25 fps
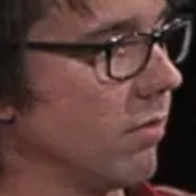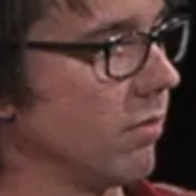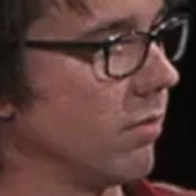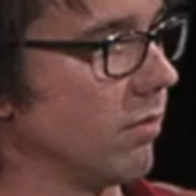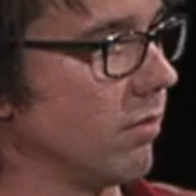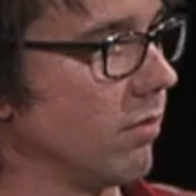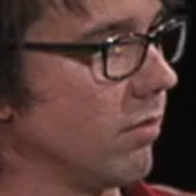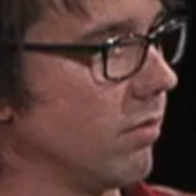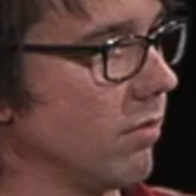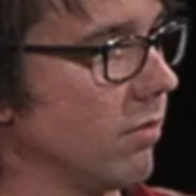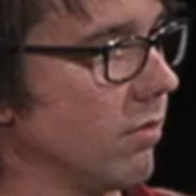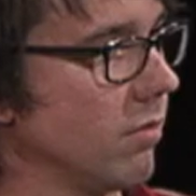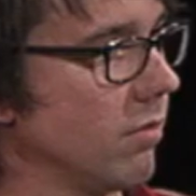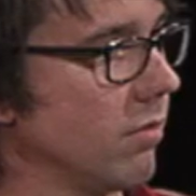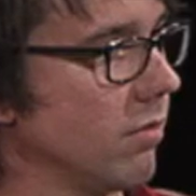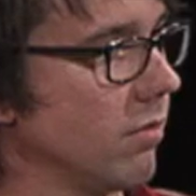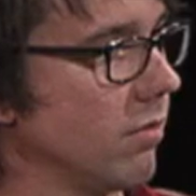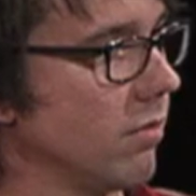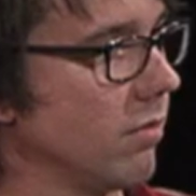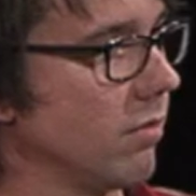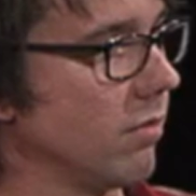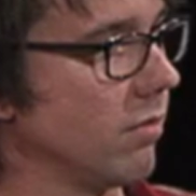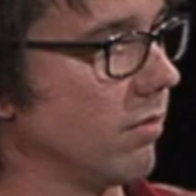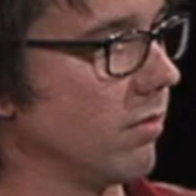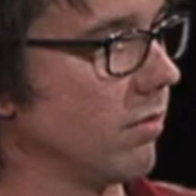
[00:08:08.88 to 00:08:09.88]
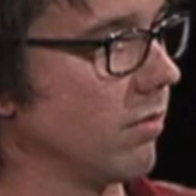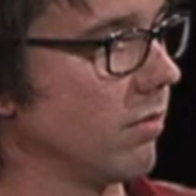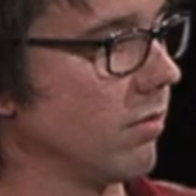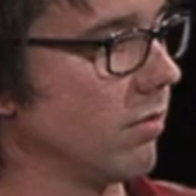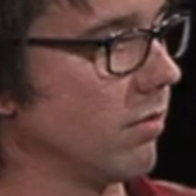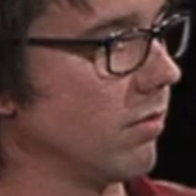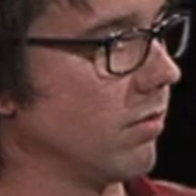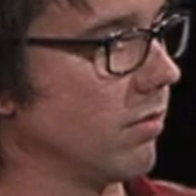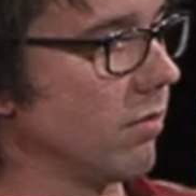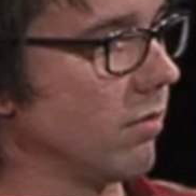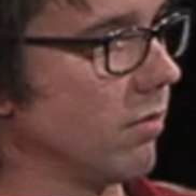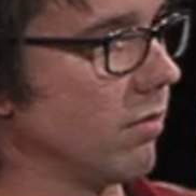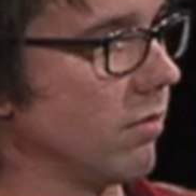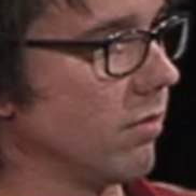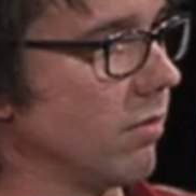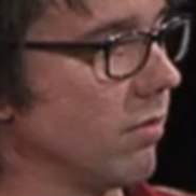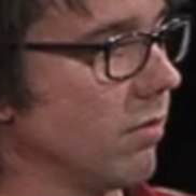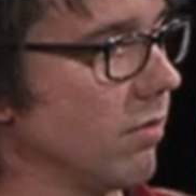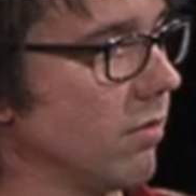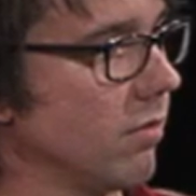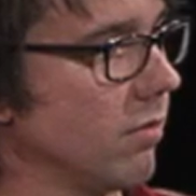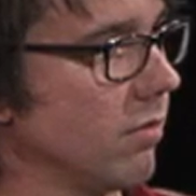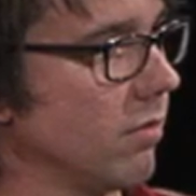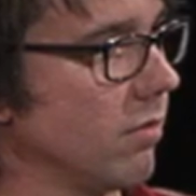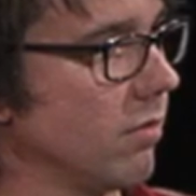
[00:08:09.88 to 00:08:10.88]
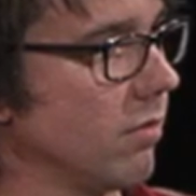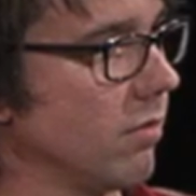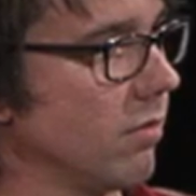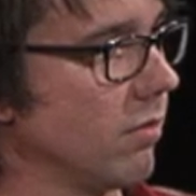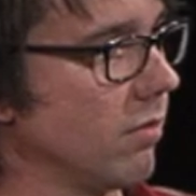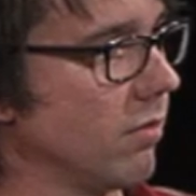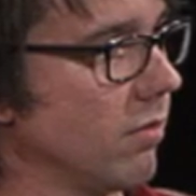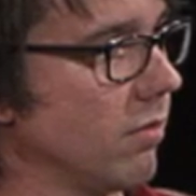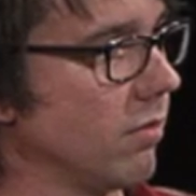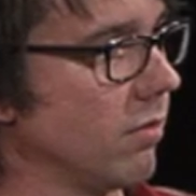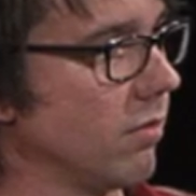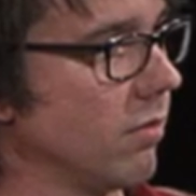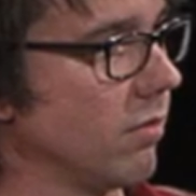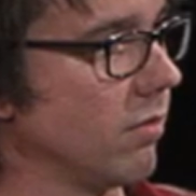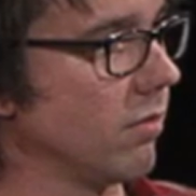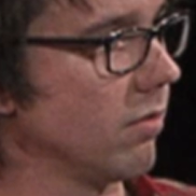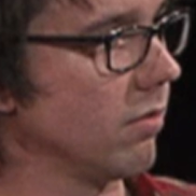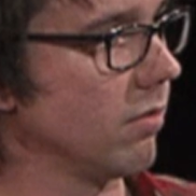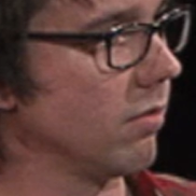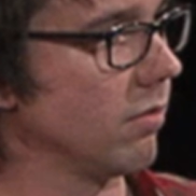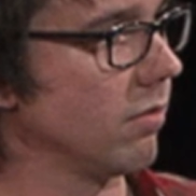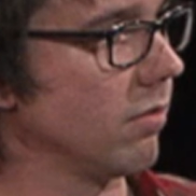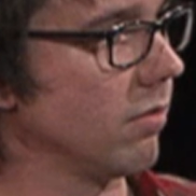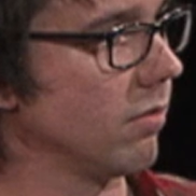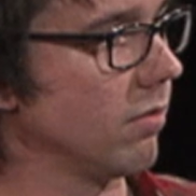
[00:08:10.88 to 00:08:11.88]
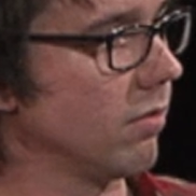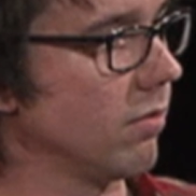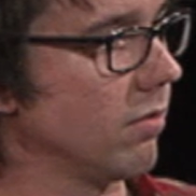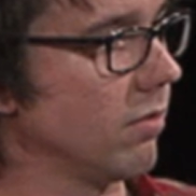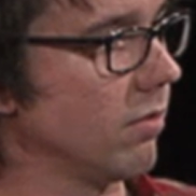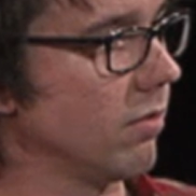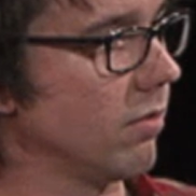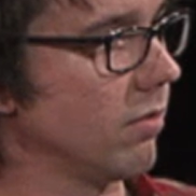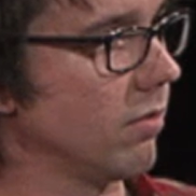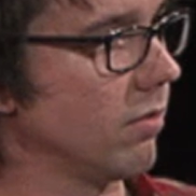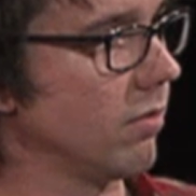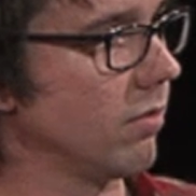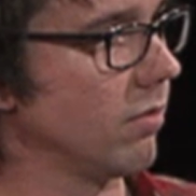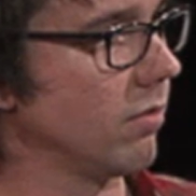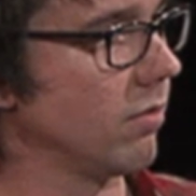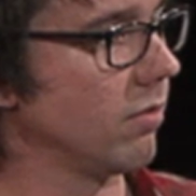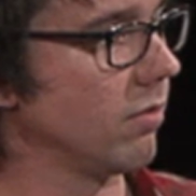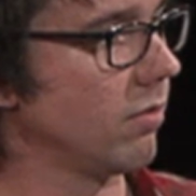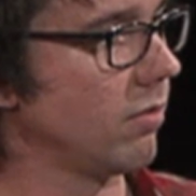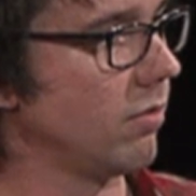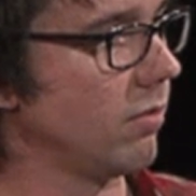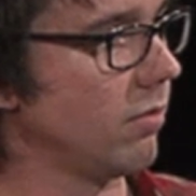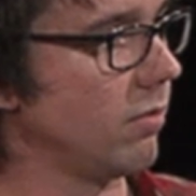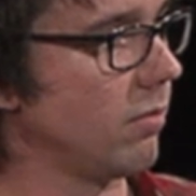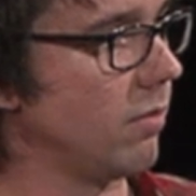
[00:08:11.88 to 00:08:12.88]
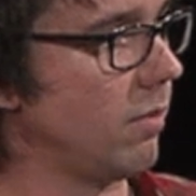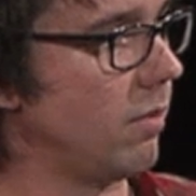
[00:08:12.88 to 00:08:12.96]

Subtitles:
(silent)